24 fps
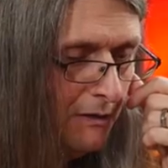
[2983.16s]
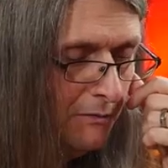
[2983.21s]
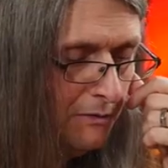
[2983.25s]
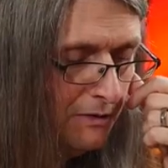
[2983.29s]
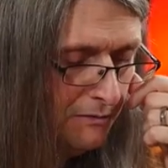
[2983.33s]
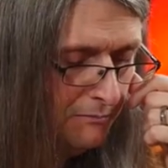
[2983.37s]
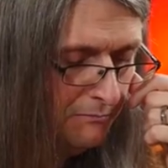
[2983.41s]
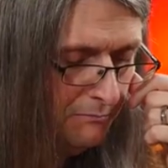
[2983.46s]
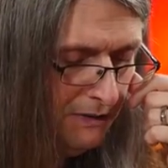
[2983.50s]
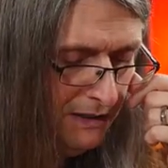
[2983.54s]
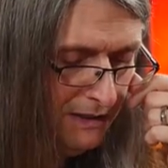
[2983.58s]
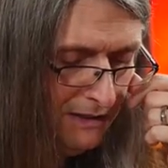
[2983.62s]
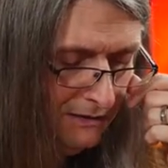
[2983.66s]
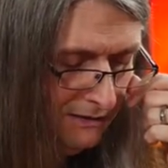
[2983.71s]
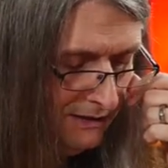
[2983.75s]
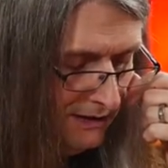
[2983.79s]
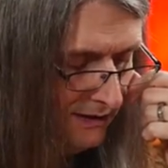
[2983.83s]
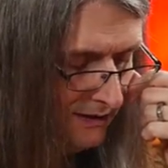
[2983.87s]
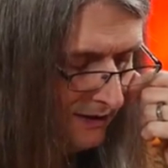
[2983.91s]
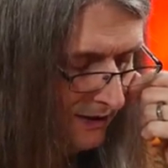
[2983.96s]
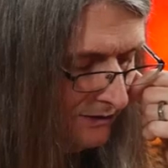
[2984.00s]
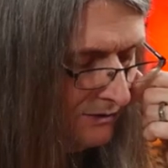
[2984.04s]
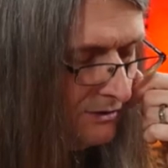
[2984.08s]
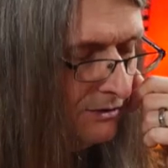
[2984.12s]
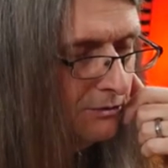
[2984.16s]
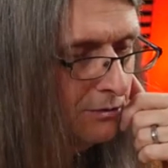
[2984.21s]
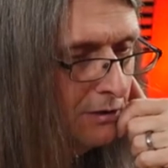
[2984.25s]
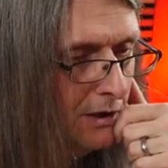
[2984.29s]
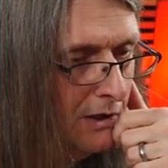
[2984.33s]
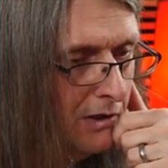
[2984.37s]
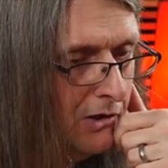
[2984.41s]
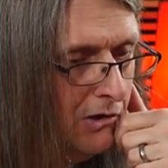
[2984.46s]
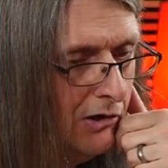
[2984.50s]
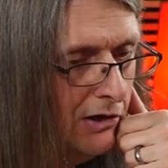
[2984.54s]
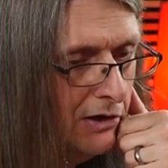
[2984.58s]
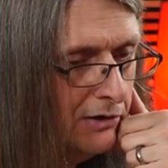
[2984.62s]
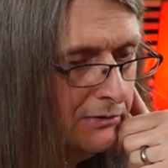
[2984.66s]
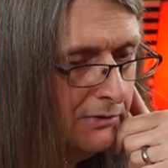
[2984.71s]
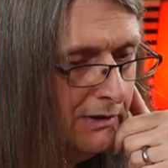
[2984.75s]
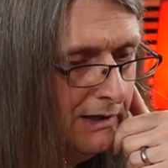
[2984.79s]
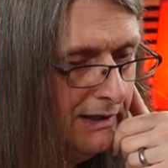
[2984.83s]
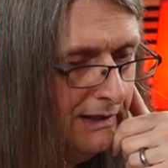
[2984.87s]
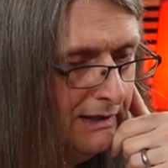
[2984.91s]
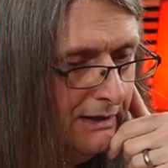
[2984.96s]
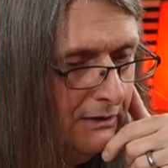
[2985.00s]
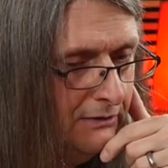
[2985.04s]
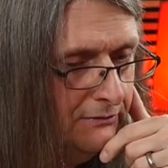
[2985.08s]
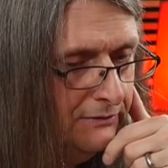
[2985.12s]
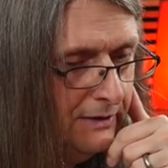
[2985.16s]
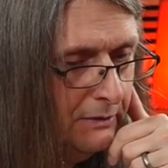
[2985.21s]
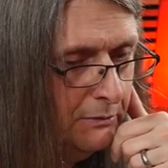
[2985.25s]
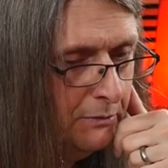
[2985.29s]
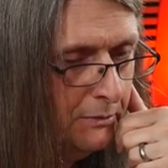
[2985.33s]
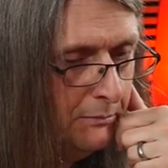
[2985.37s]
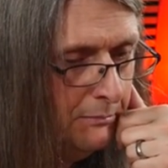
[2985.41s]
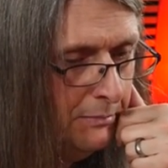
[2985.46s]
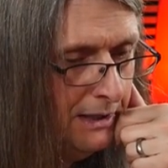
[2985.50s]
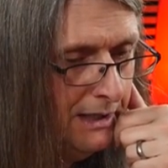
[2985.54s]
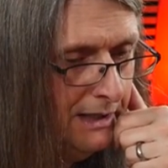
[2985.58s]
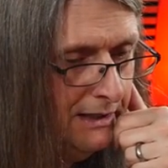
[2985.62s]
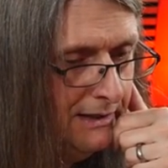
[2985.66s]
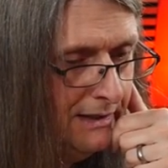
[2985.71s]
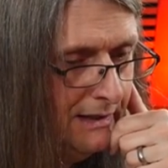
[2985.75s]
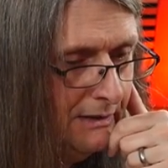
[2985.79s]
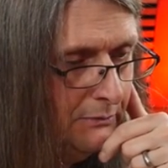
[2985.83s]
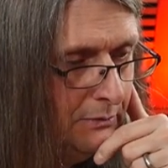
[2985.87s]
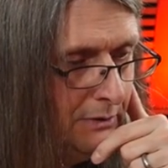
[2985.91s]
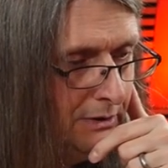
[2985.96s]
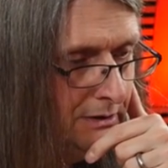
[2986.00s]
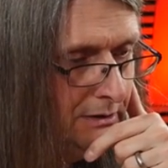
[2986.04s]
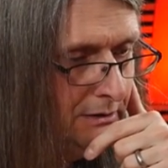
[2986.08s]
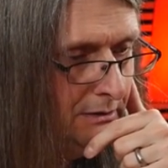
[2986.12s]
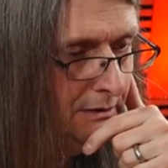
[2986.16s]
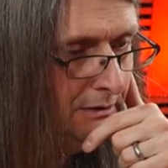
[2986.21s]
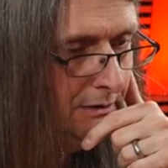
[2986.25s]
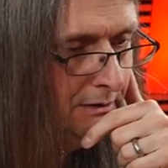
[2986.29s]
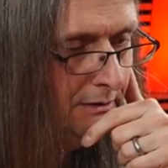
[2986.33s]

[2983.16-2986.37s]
I would immediately get to draw a card right now if I were to buy that one. Mm